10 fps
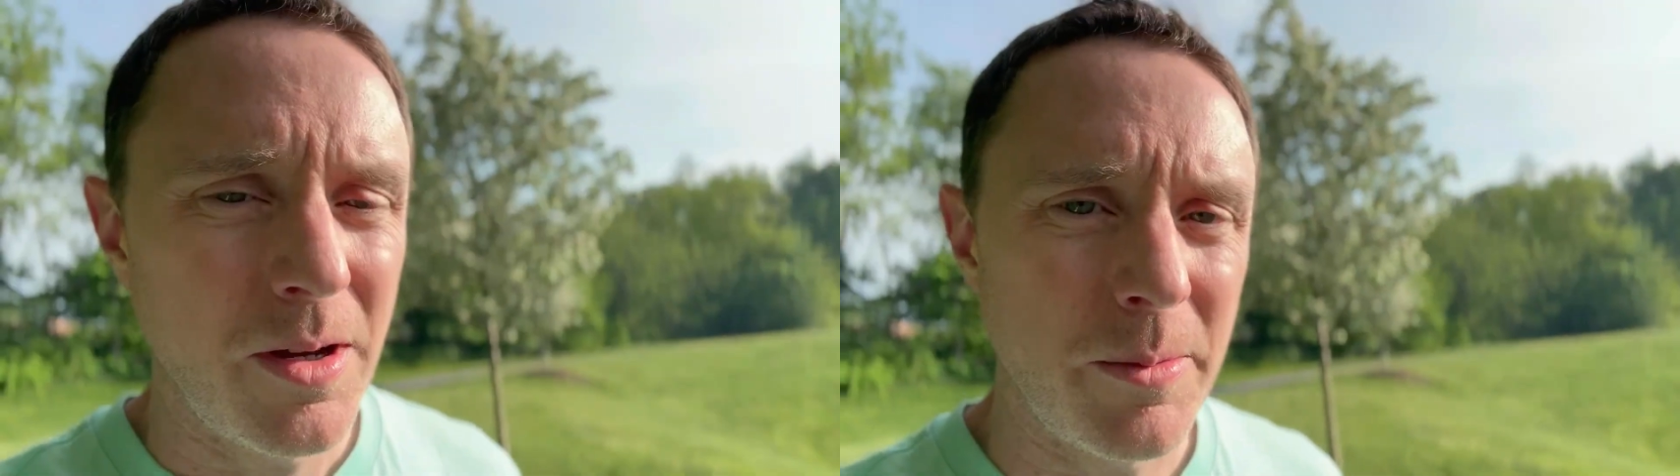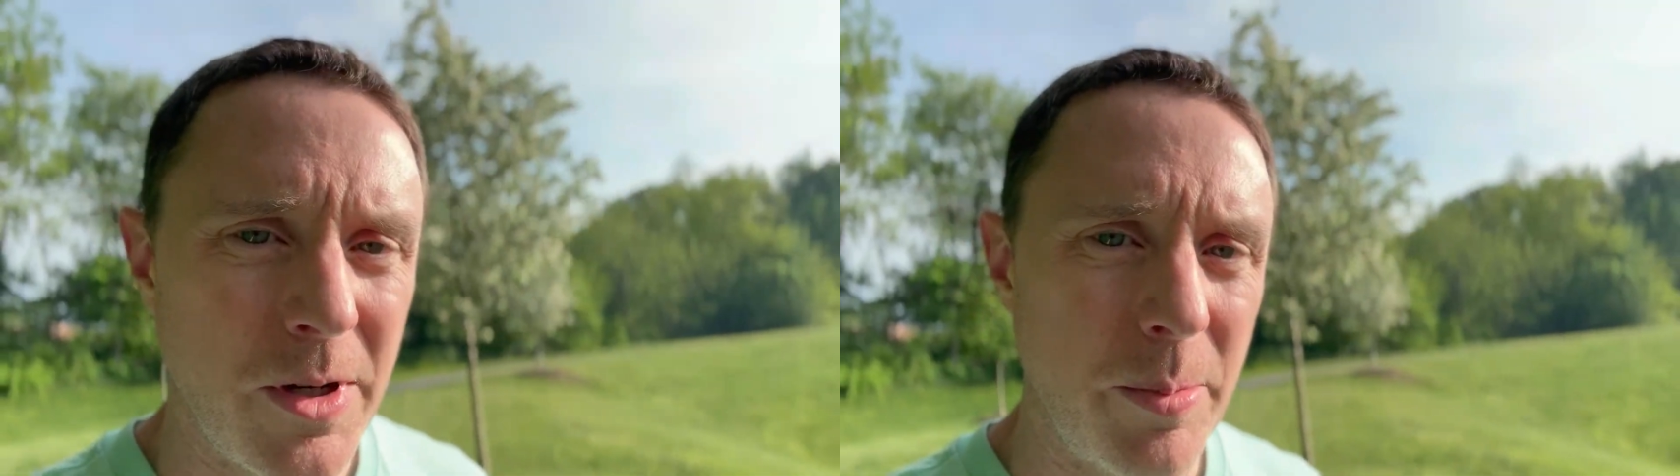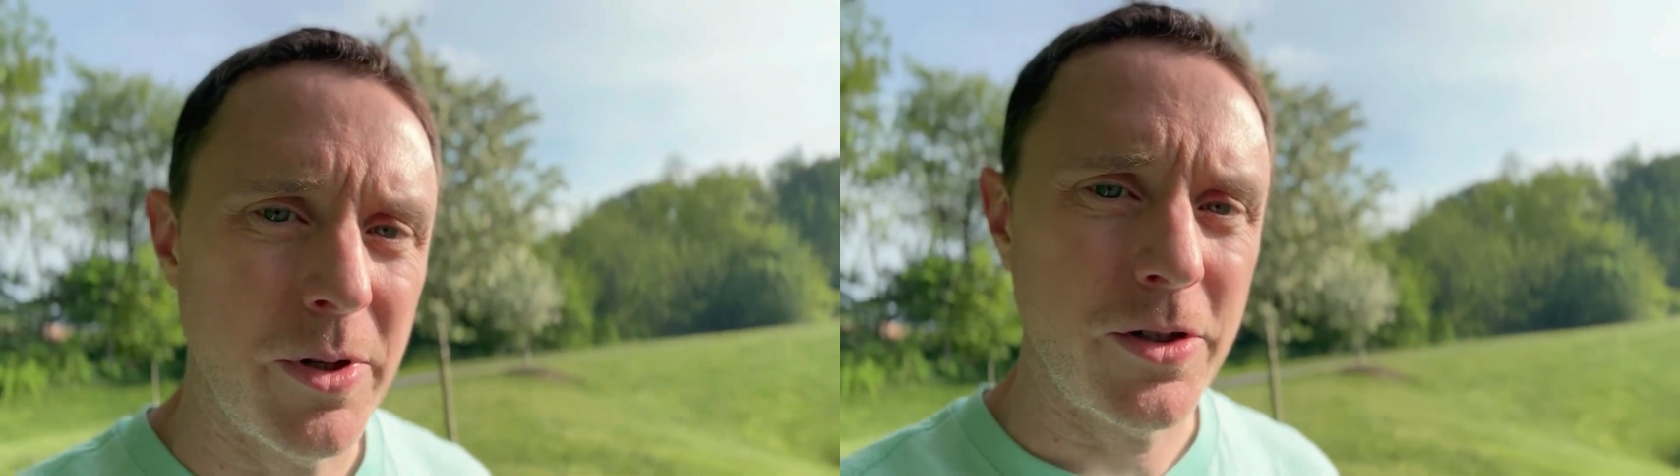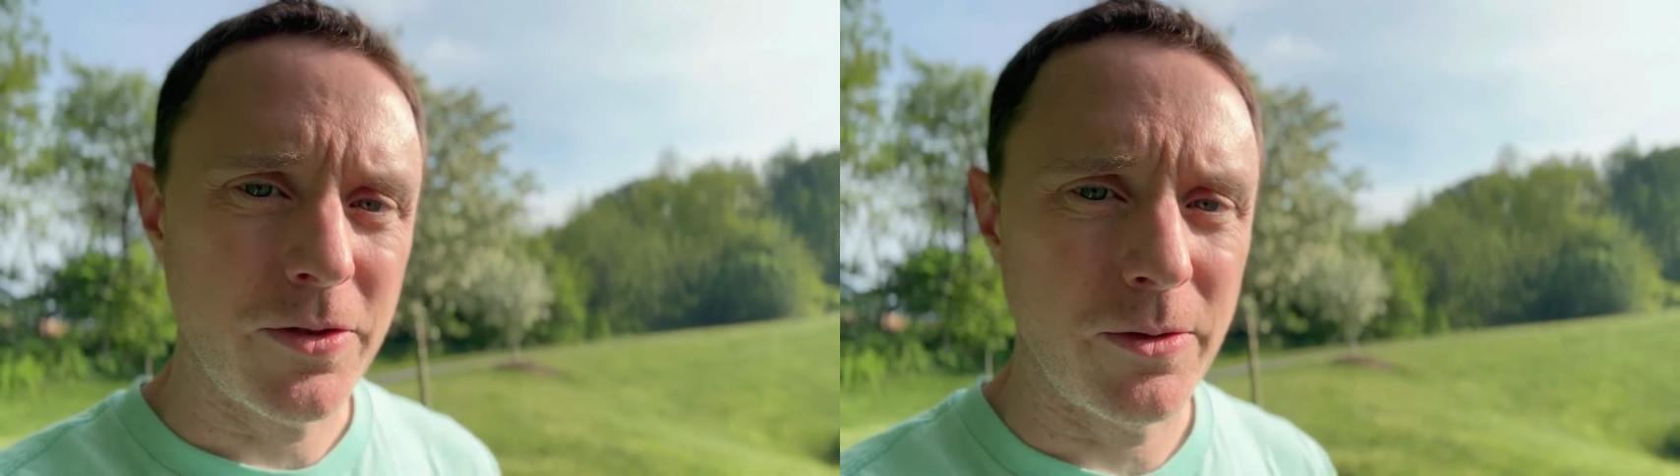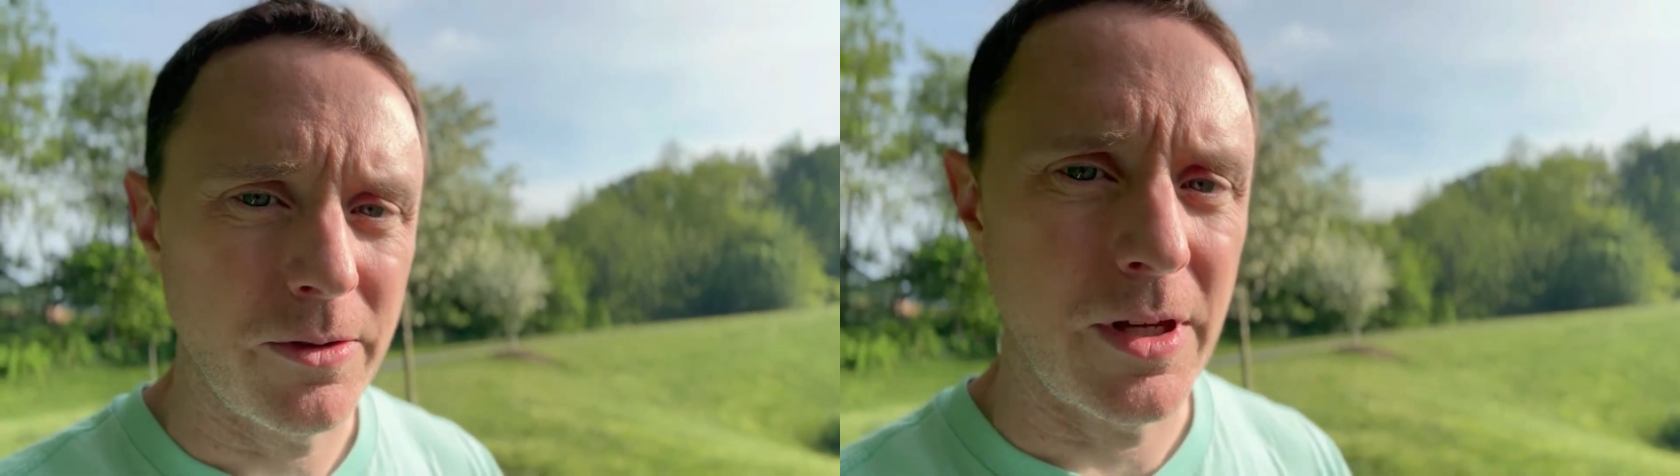I'm gonna push
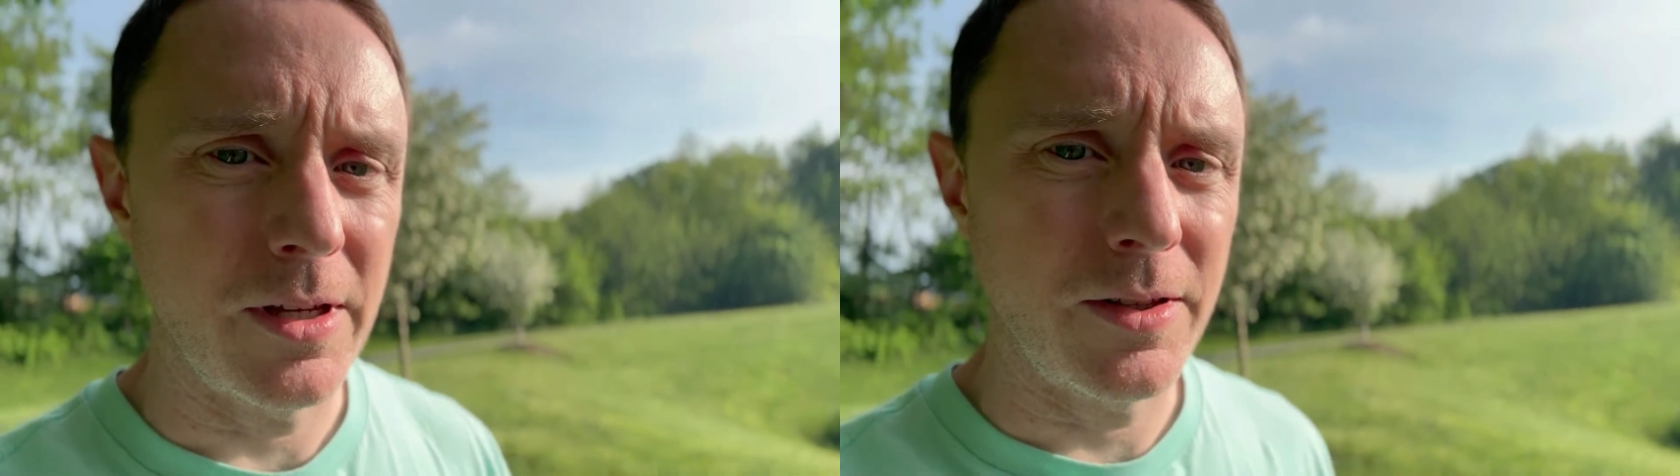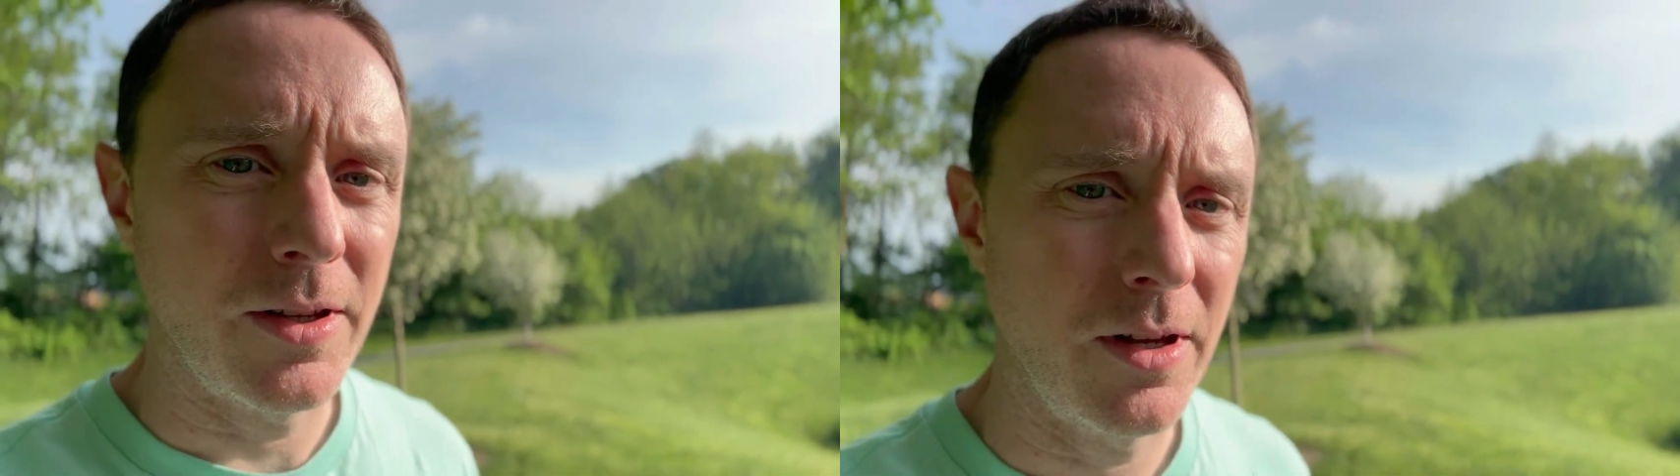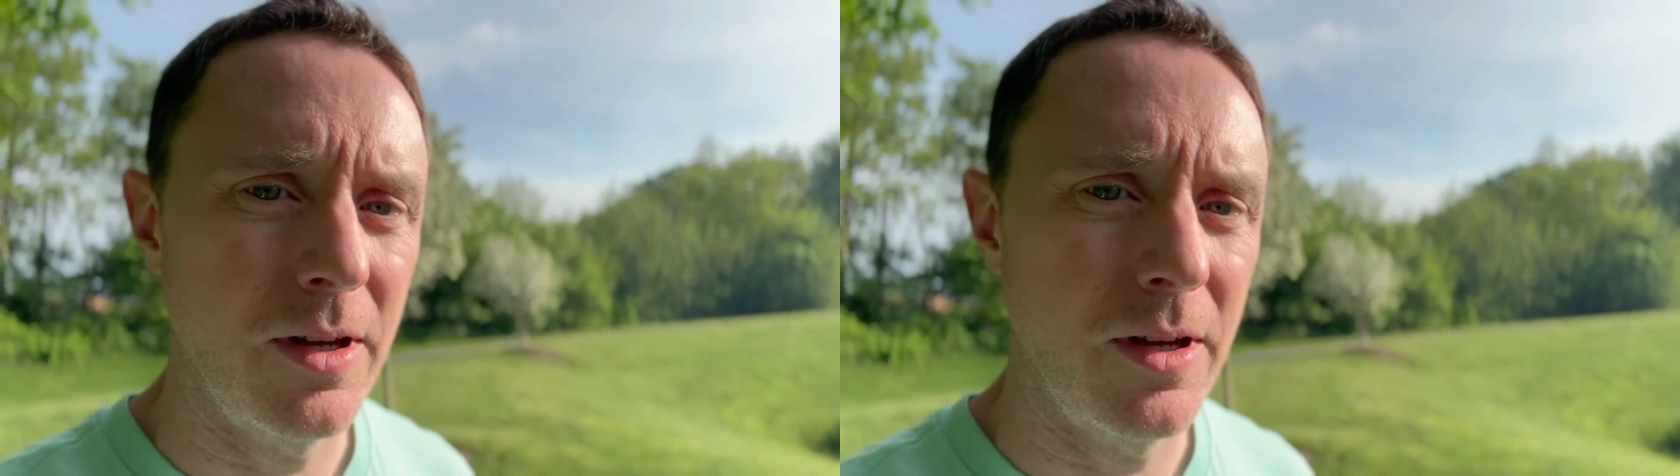through this.